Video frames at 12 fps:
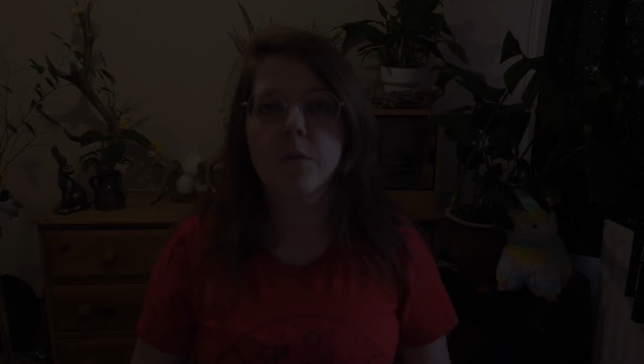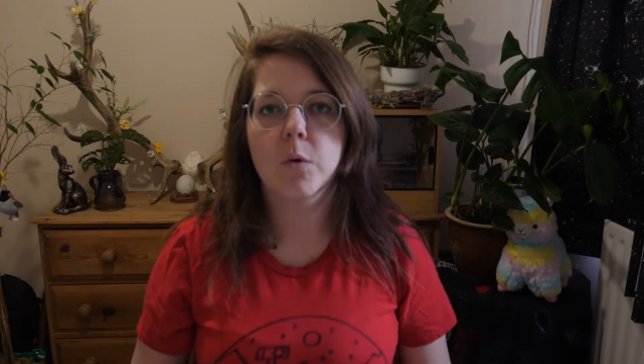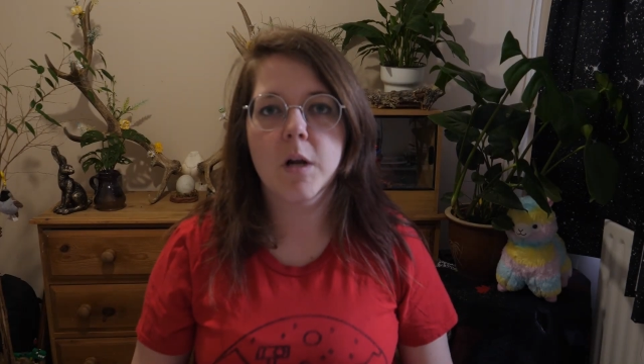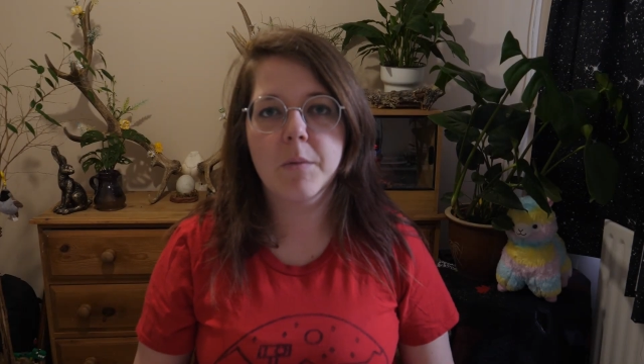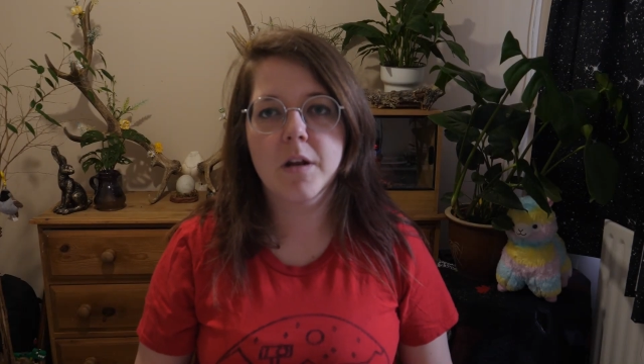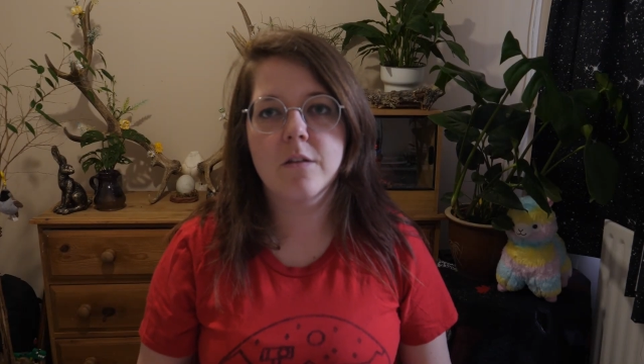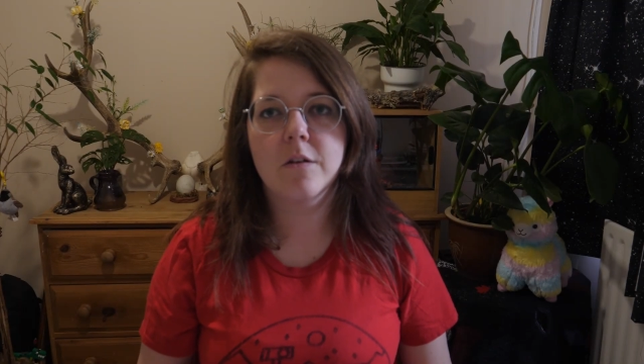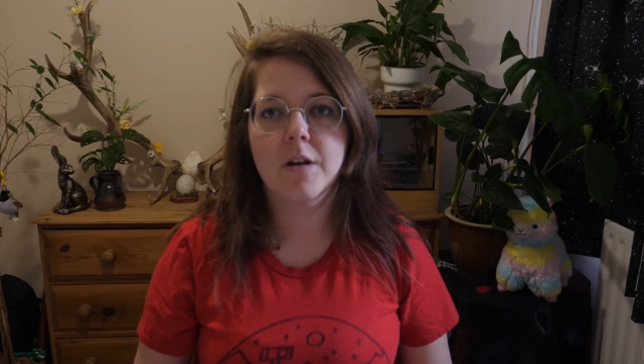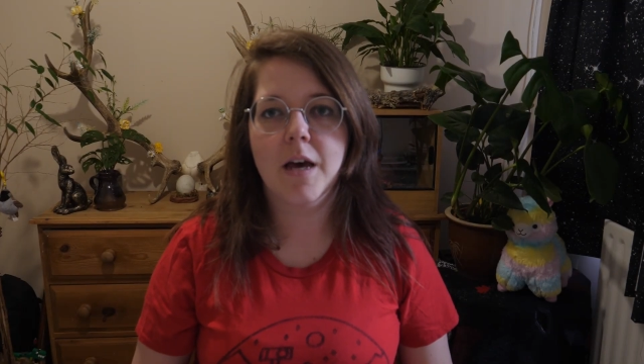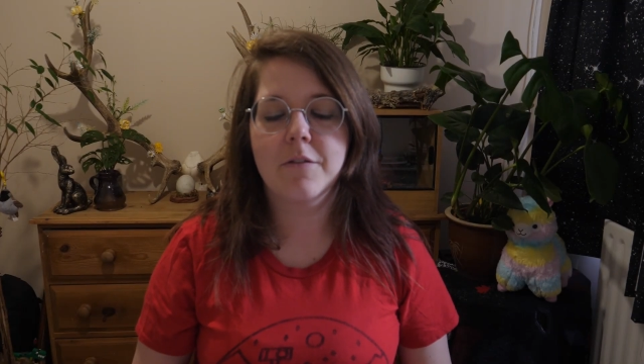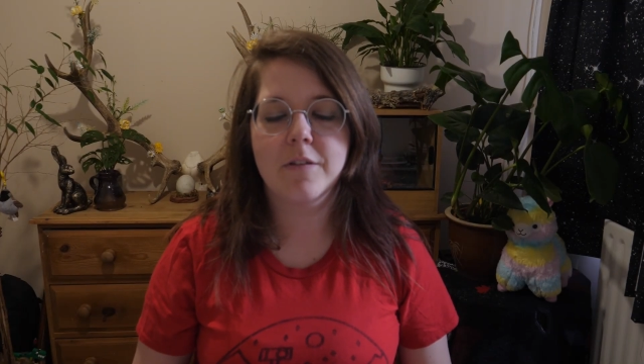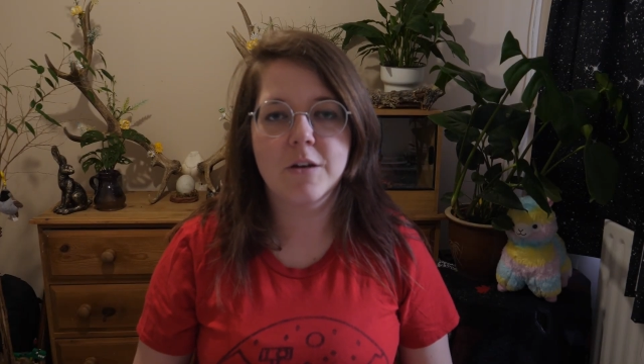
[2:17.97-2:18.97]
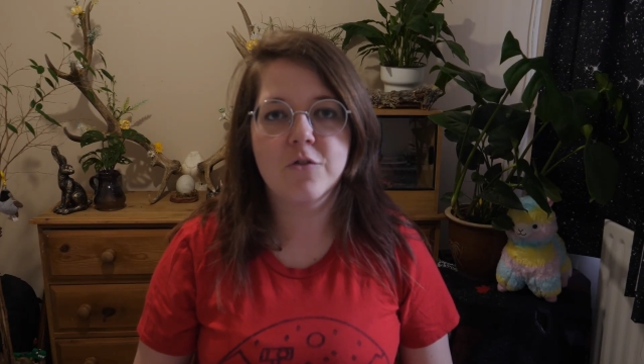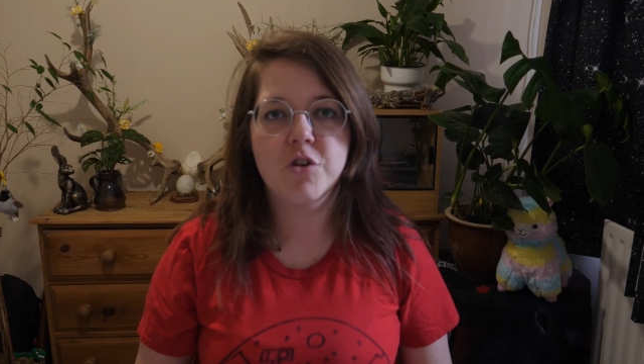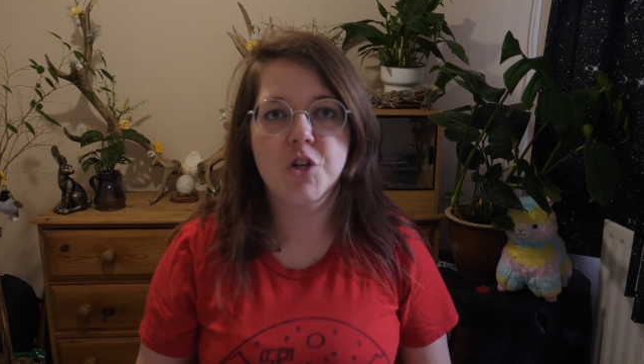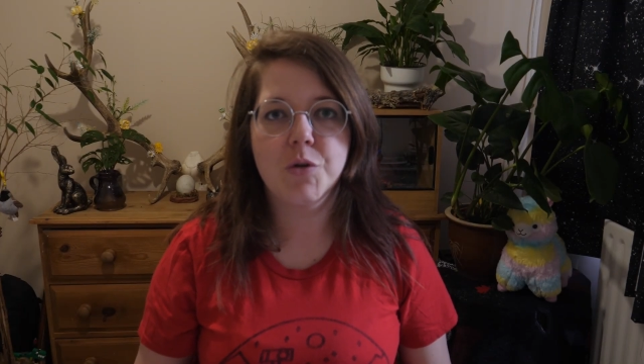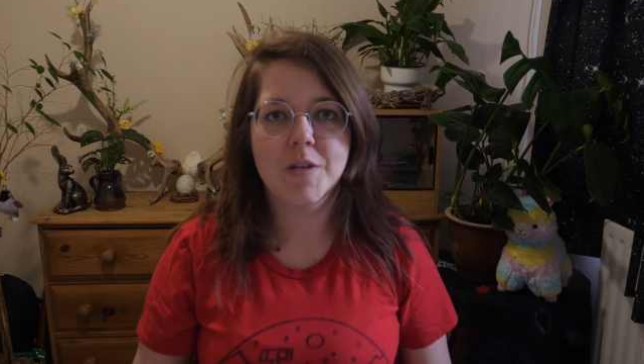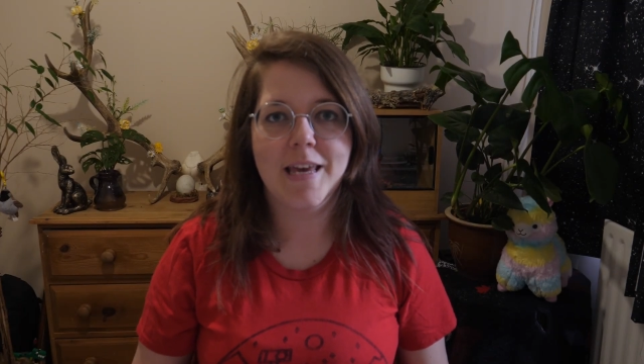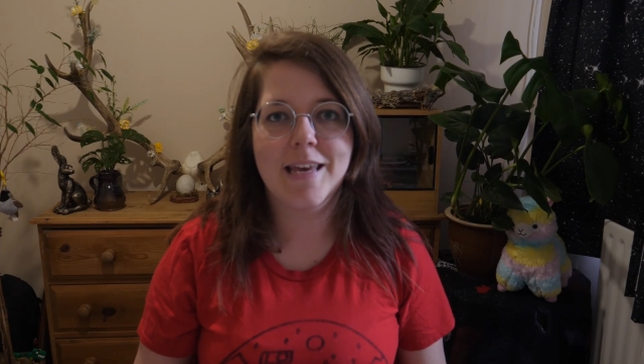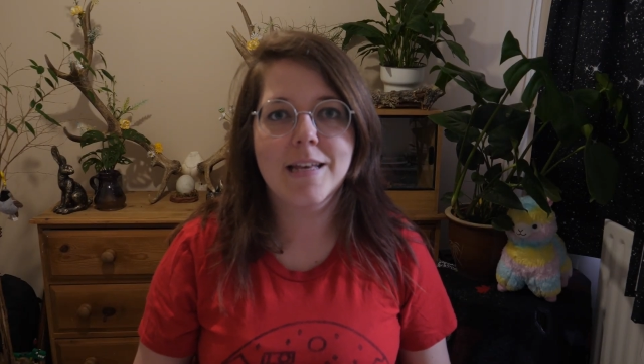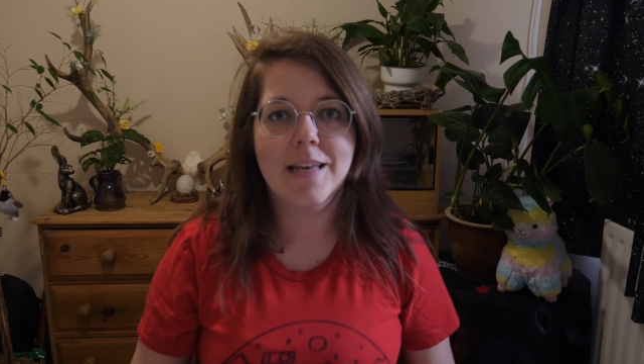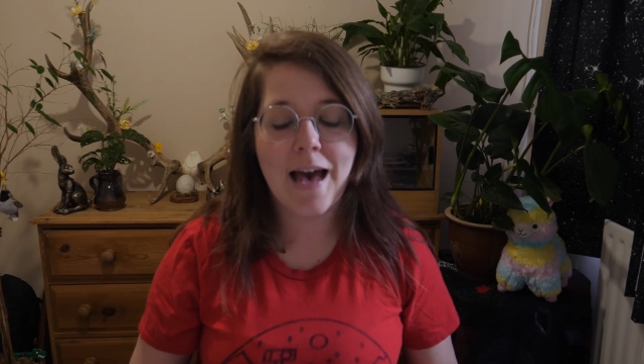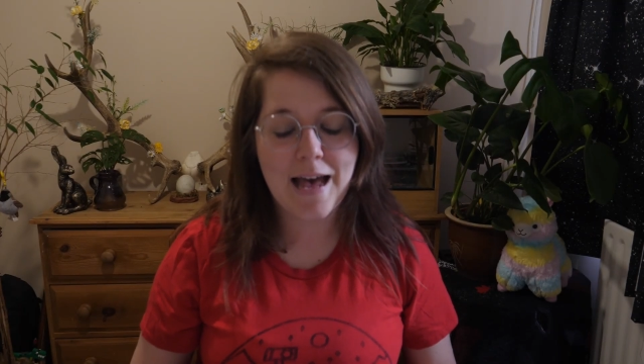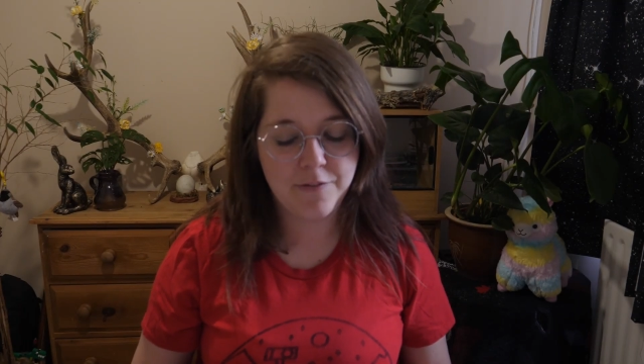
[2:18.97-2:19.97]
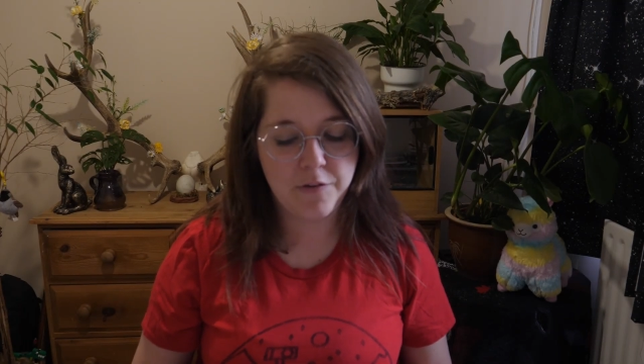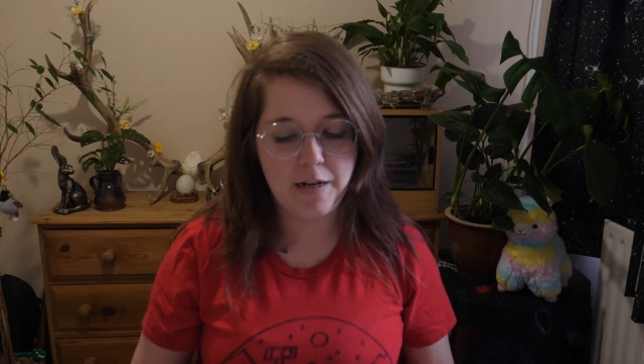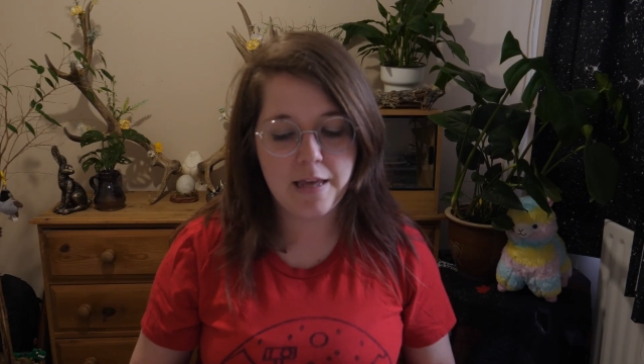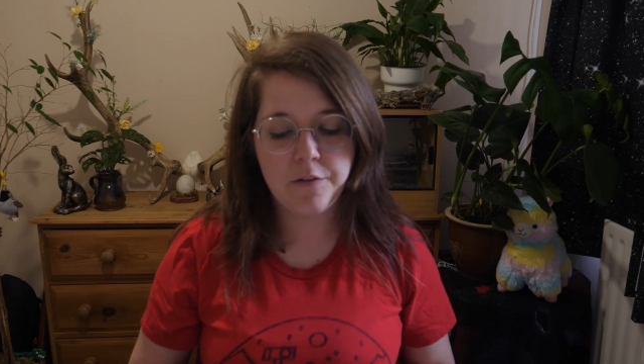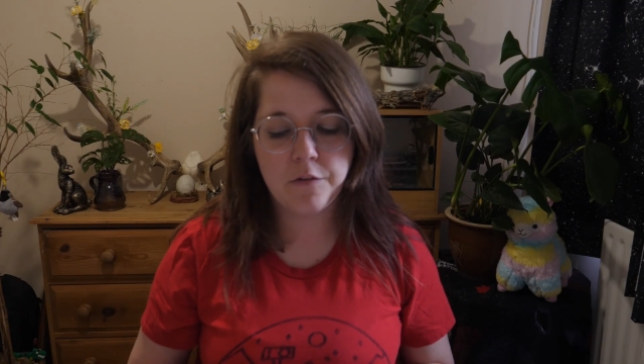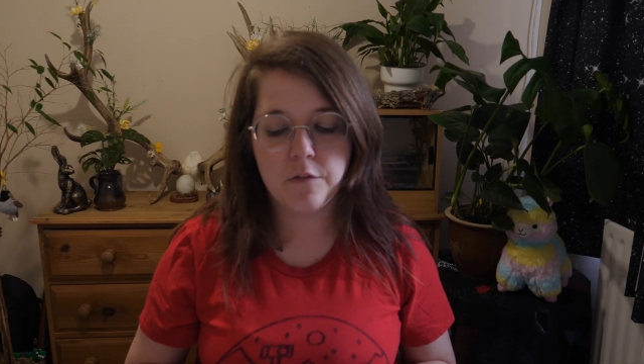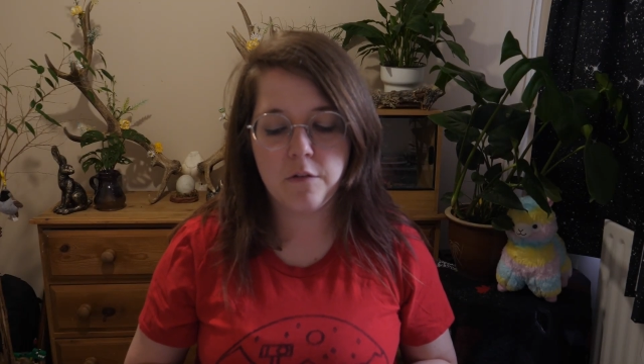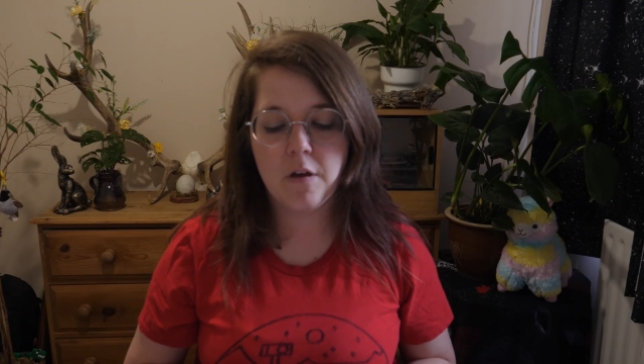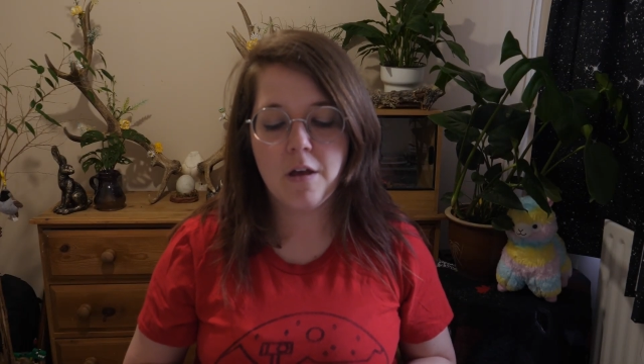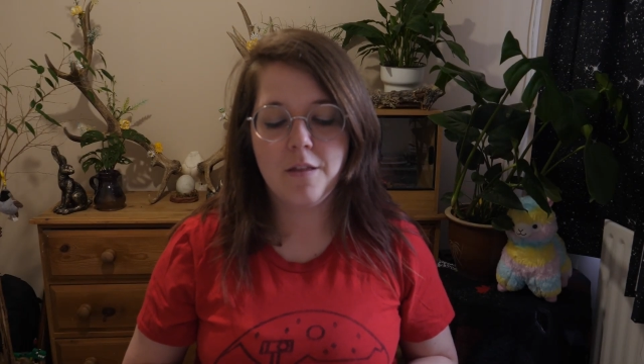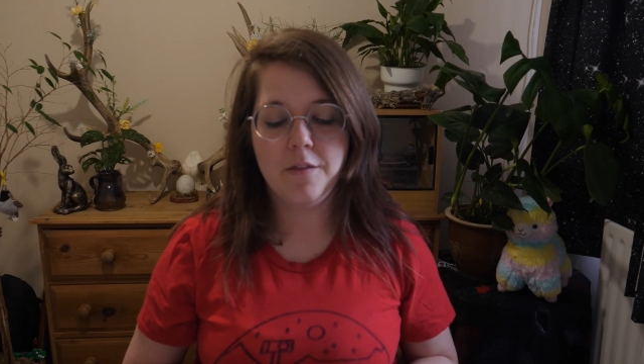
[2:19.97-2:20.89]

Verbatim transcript: So what I'm gonna do now is introduce a catalyst